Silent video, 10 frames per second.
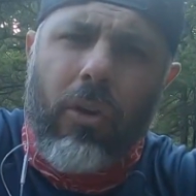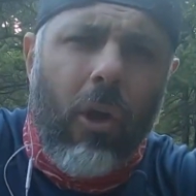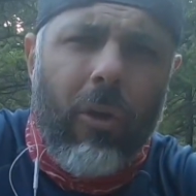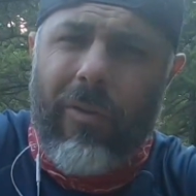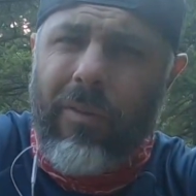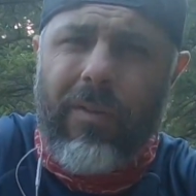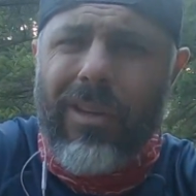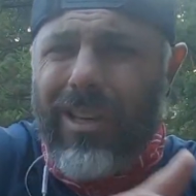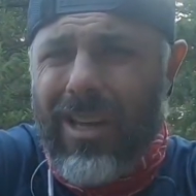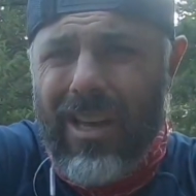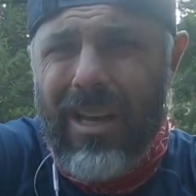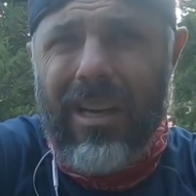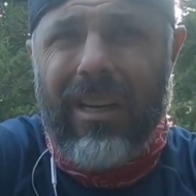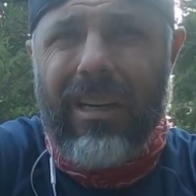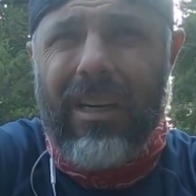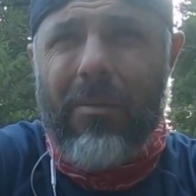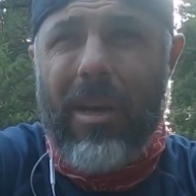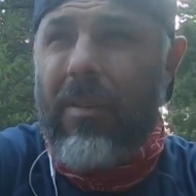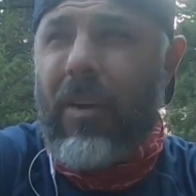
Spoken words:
$1.50. And if I